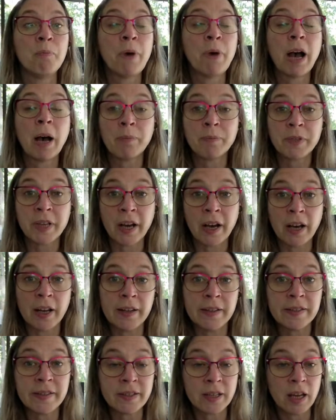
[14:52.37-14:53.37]

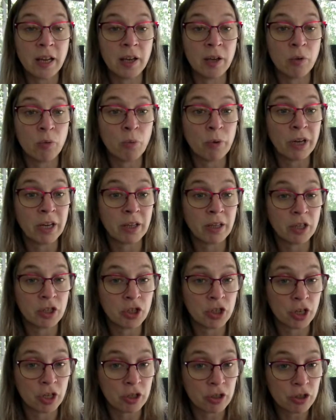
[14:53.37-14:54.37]
baptized and weekly
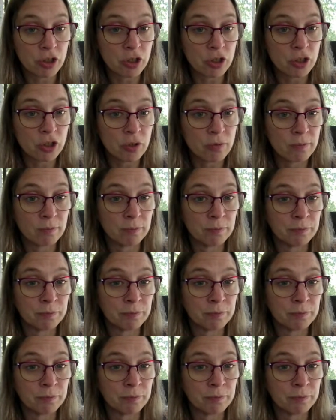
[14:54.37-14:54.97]
church,